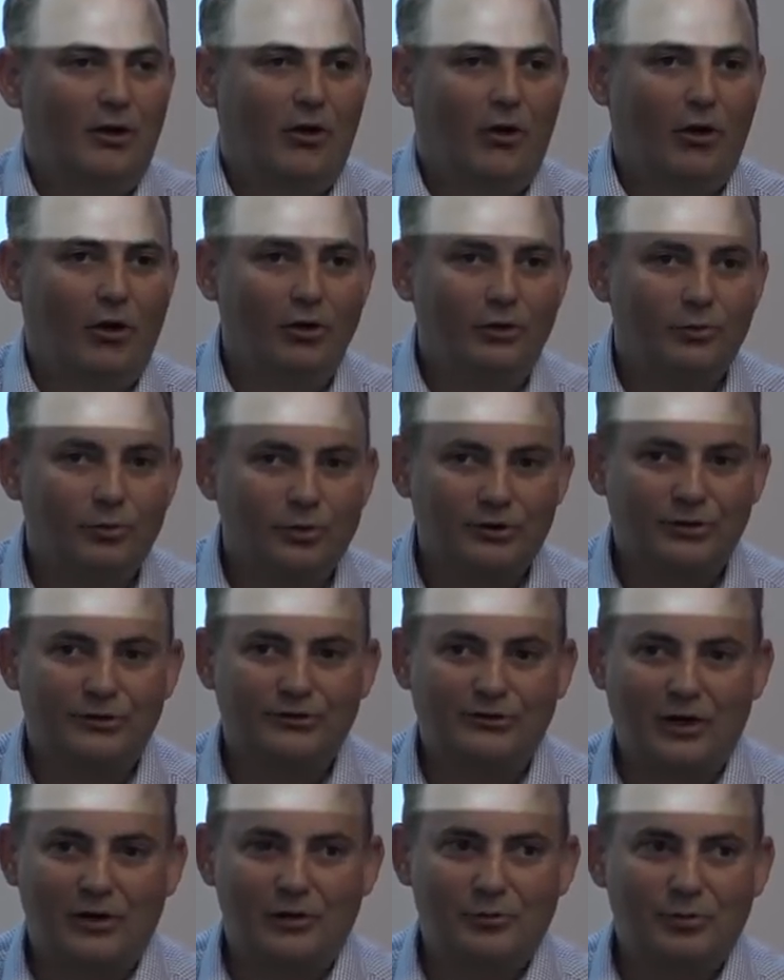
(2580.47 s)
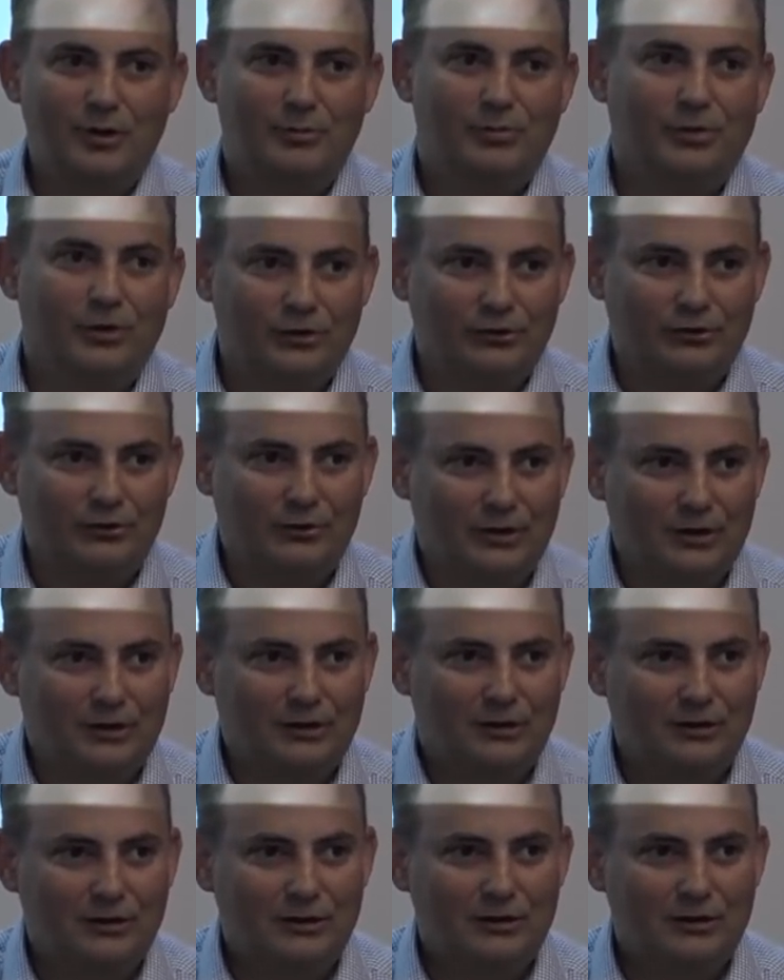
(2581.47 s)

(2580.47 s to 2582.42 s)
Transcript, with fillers: all the work these other people are doing